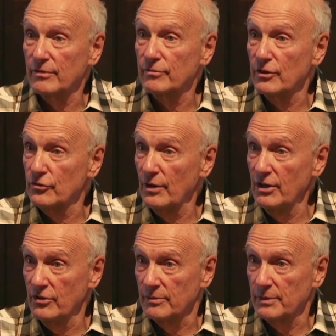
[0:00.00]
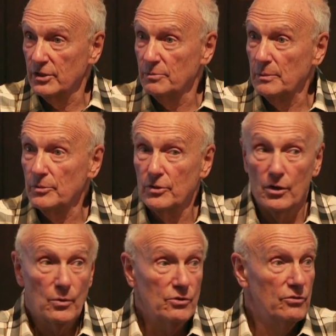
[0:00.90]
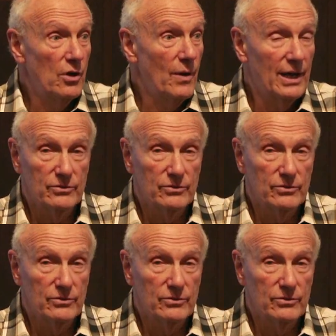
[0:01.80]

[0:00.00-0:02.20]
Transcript: of frustration because people don't always know how